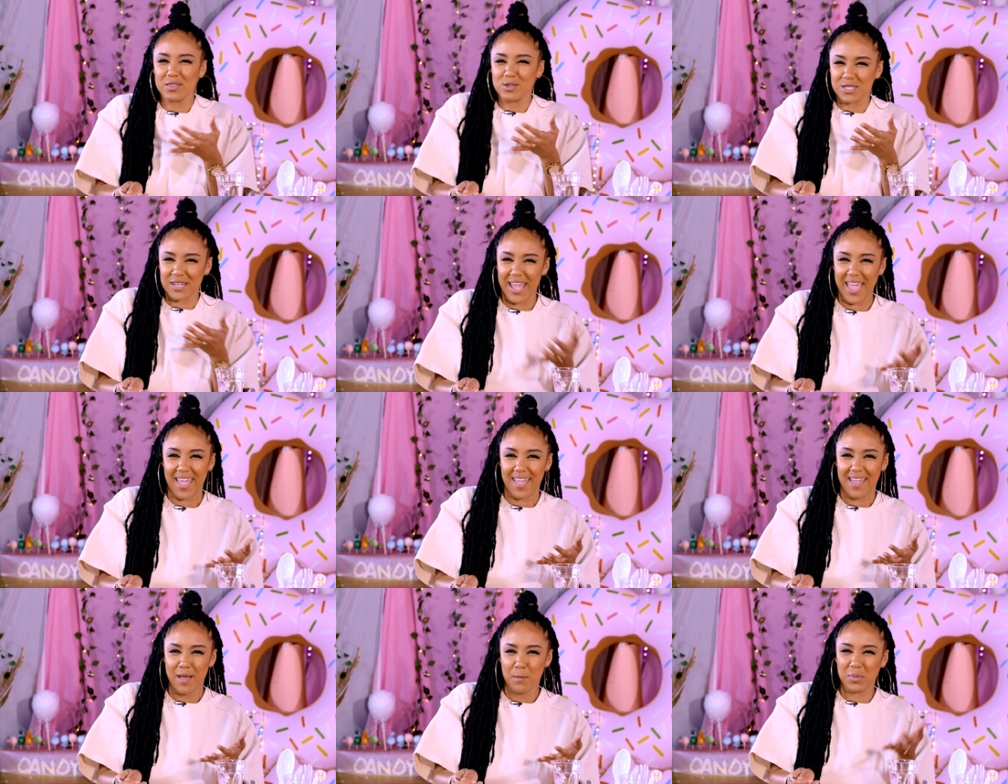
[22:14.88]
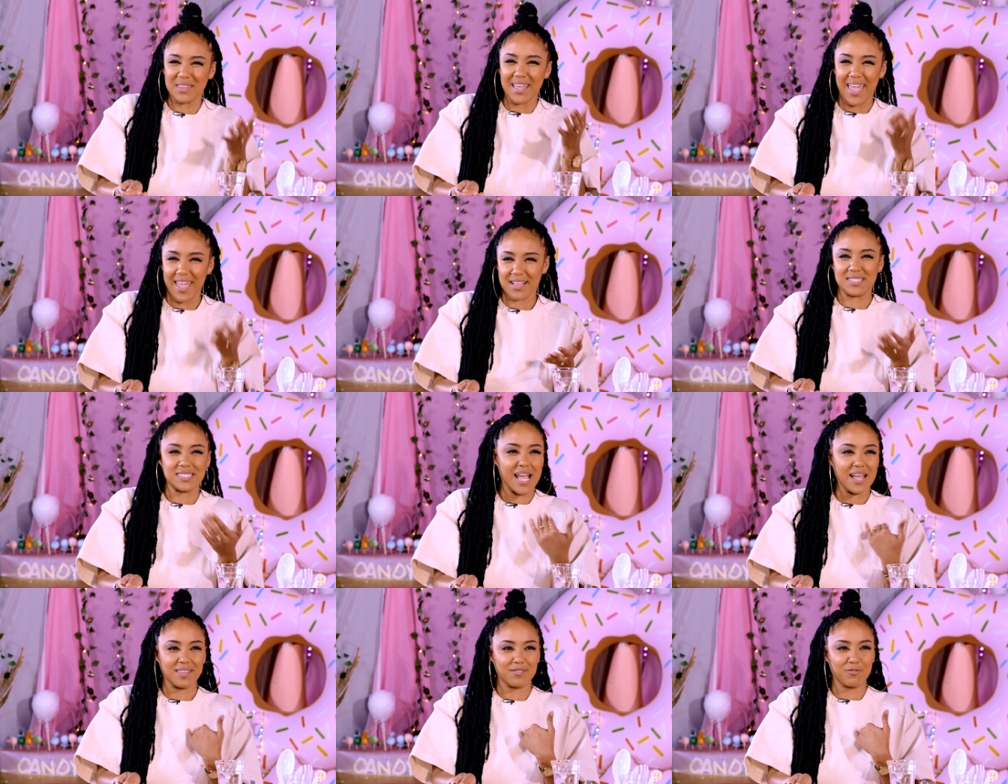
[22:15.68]
there's an A, but the A is
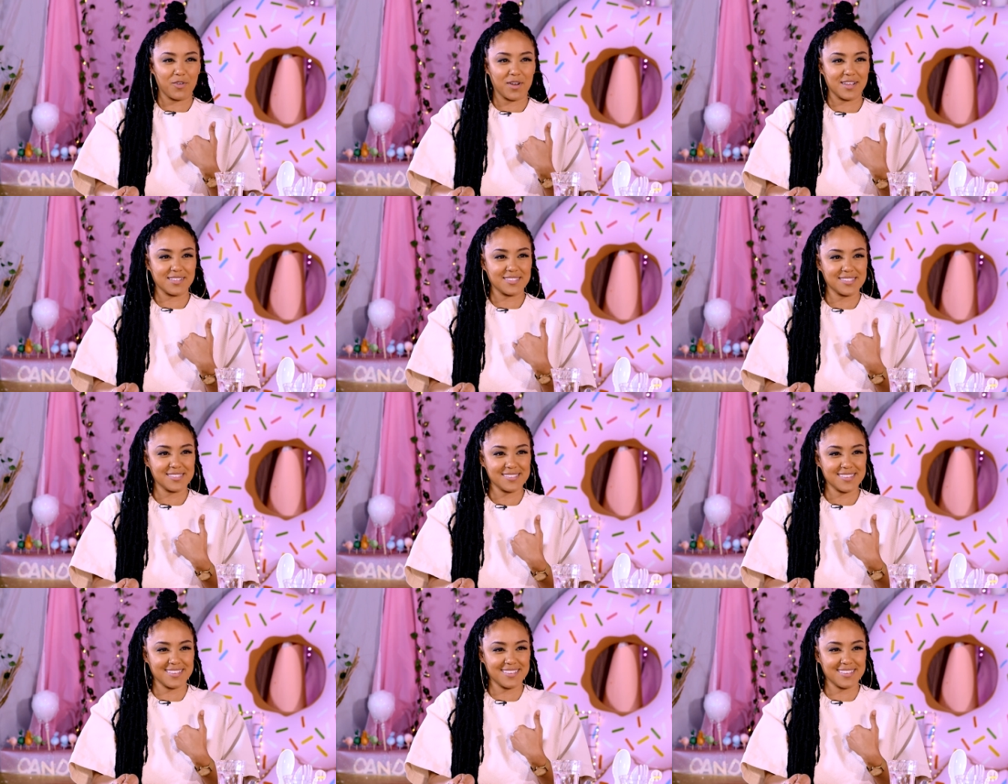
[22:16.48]
silent for us.